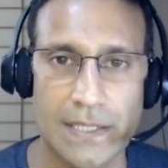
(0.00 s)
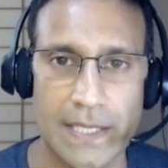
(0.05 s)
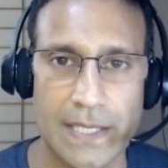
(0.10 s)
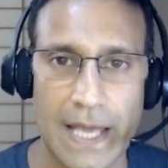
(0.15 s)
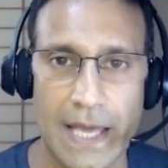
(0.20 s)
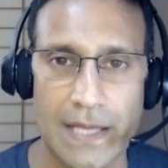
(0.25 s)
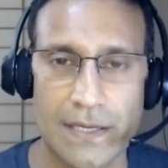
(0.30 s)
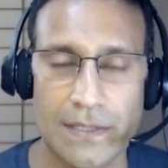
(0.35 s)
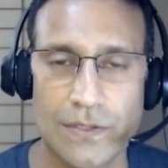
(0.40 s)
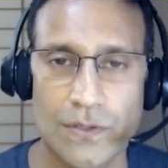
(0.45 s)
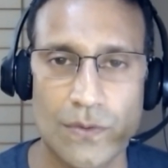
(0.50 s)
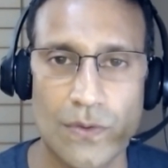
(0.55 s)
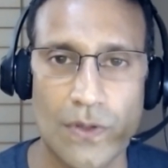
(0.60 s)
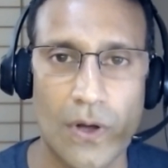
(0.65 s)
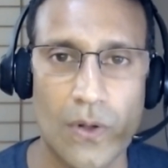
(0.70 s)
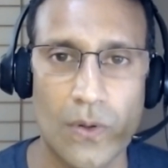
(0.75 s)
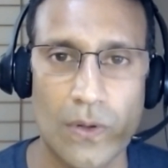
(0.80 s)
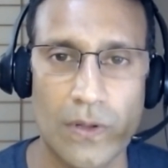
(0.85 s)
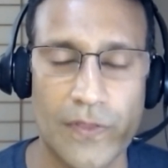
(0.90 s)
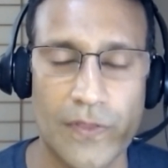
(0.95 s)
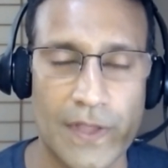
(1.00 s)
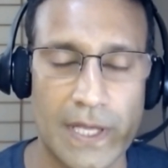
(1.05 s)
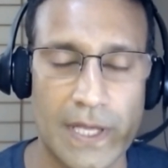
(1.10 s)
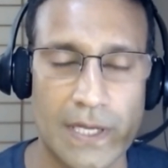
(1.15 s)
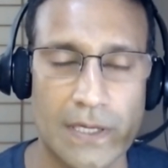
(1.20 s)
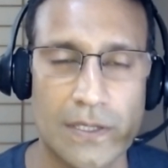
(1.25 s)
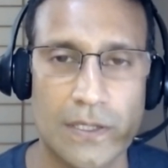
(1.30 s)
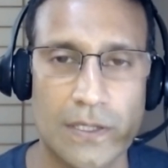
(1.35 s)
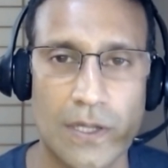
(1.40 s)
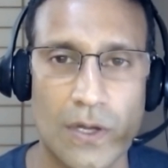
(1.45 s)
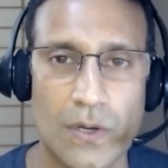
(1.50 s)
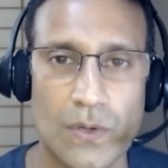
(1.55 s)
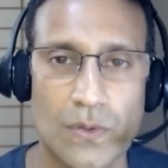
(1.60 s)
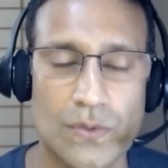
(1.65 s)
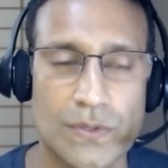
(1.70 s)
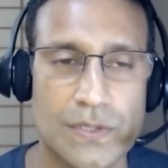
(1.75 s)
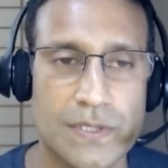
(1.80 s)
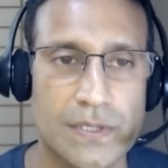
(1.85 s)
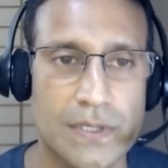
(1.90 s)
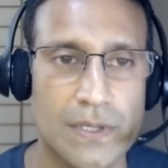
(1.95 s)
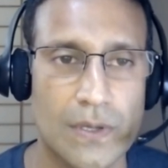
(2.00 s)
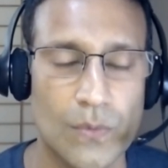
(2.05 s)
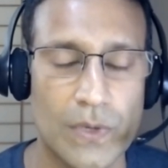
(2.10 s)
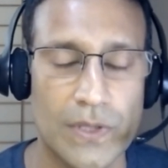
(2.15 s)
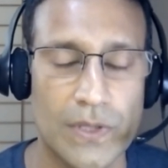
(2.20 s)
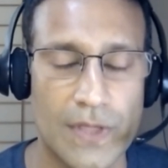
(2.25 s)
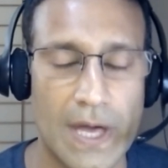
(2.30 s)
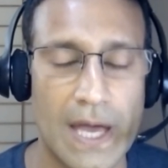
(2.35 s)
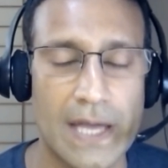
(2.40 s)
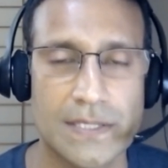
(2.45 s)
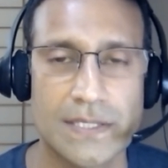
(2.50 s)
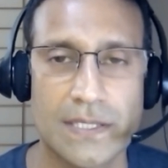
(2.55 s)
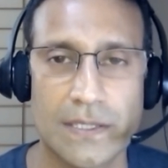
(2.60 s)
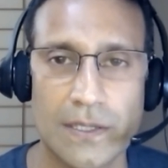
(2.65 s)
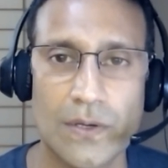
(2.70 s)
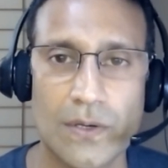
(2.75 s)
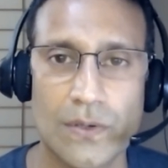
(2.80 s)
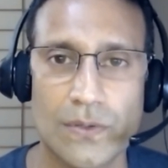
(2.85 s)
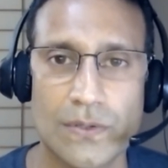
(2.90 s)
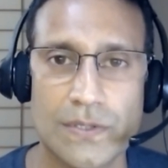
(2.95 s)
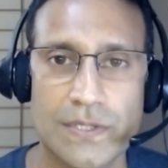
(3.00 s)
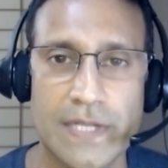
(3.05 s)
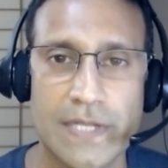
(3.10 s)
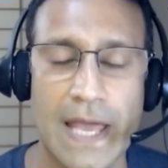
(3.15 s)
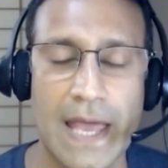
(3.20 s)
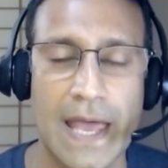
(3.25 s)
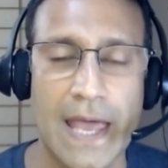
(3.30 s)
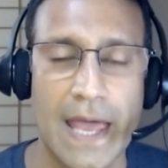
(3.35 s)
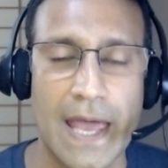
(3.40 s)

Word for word: and he had to do the whole thing closed, with eyes closed.